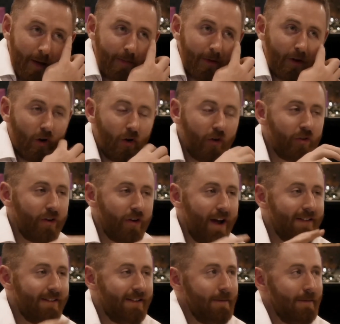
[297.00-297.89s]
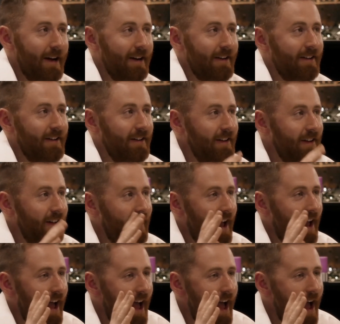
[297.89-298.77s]
People underestimate
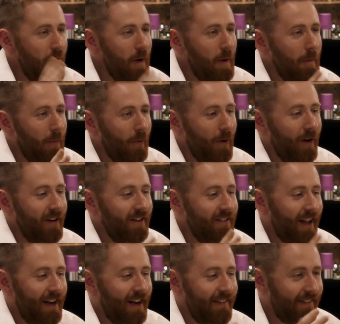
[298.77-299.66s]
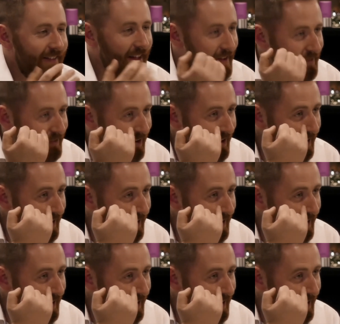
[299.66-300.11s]
how important deli staff